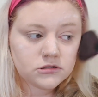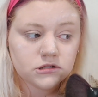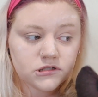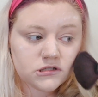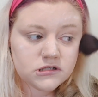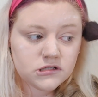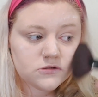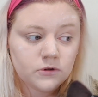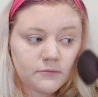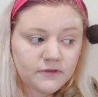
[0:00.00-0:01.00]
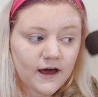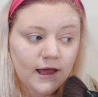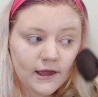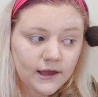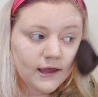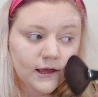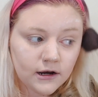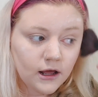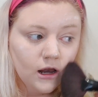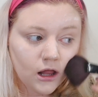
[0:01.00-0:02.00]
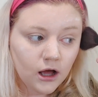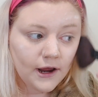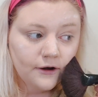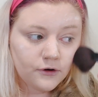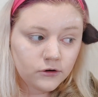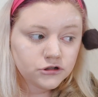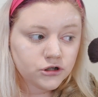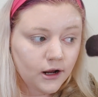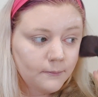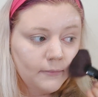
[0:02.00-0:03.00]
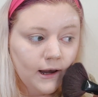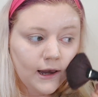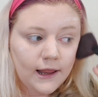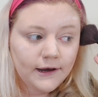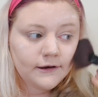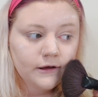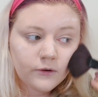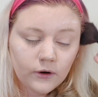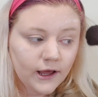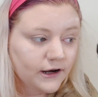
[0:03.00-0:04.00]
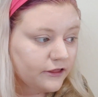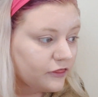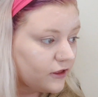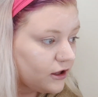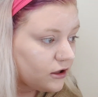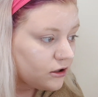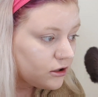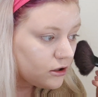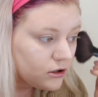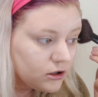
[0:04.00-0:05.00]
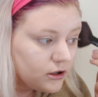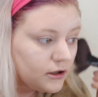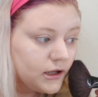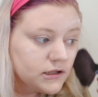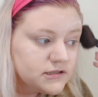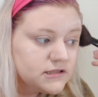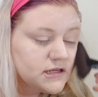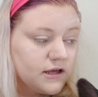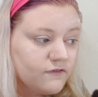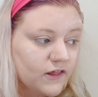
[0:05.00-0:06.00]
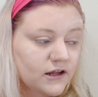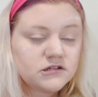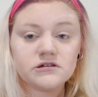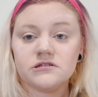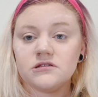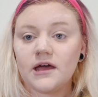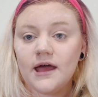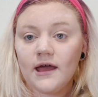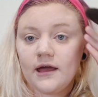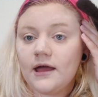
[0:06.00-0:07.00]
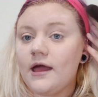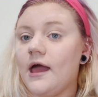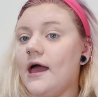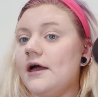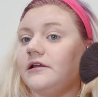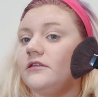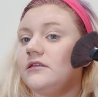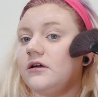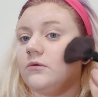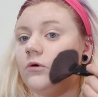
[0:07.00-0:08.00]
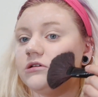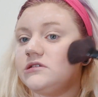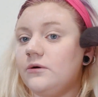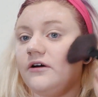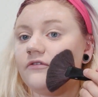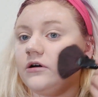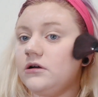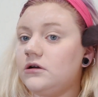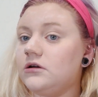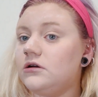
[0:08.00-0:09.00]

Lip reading: just sweep that in a line, not try and blend it or anything, and see if that does anything whatsoever.